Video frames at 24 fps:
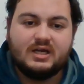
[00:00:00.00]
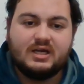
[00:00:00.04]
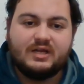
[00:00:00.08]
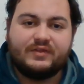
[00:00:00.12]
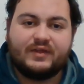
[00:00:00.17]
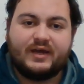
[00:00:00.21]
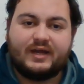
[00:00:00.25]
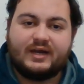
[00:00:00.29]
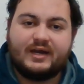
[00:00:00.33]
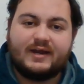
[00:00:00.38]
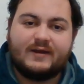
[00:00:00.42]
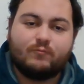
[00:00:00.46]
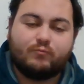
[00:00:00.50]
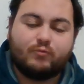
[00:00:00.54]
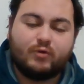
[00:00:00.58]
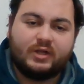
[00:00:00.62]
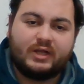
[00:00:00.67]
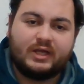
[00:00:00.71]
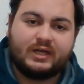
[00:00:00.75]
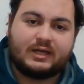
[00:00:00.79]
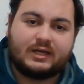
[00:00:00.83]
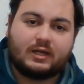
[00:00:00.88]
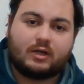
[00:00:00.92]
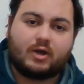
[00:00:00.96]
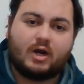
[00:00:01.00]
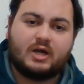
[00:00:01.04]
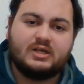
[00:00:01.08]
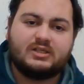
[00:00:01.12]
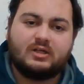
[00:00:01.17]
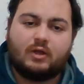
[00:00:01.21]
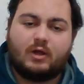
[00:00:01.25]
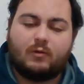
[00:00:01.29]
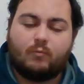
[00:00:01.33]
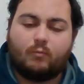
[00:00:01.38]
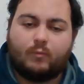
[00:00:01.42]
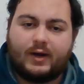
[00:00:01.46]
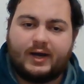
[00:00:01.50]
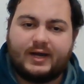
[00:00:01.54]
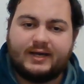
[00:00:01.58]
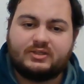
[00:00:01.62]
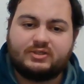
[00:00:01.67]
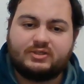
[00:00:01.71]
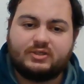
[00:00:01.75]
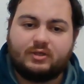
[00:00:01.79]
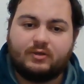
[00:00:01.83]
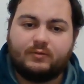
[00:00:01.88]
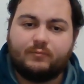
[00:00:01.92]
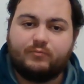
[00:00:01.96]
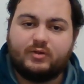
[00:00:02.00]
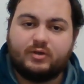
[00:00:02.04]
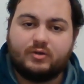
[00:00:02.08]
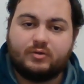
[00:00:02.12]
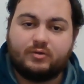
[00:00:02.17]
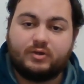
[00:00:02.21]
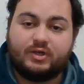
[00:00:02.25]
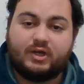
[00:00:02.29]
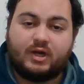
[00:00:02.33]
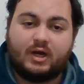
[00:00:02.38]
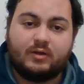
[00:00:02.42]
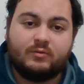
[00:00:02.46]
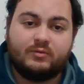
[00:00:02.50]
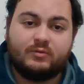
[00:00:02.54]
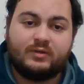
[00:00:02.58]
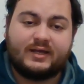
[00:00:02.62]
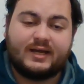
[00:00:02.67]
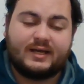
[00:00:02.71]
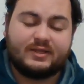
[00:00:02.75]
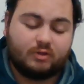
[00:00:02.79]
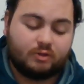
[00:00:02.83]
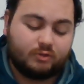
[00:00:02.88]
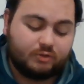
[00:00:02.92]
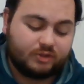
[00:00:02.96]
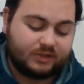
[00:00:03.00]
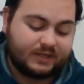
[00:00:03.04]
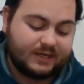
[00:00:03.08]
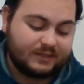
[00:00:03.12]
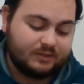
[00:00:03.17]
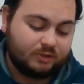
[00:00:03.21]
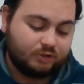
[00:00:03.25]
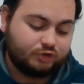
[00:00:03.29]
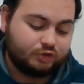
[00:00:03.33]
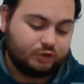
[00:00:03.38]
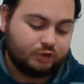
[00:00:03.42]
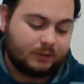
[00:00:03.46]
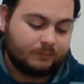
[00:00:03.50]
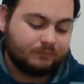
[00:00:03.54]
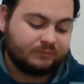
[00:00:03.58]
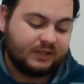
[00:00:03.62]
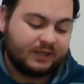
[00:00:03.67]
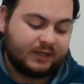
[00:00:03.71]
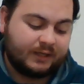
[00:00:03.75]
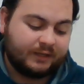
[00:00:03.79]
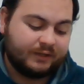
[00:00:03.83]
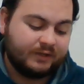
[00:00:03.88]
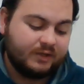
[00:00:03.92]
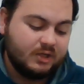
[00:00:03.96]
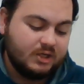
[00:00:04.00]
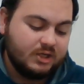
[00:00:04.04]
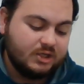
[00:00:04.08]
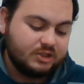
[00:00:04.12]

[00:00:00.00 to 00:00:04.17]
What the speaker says: then it really goes a long way to getting the job done.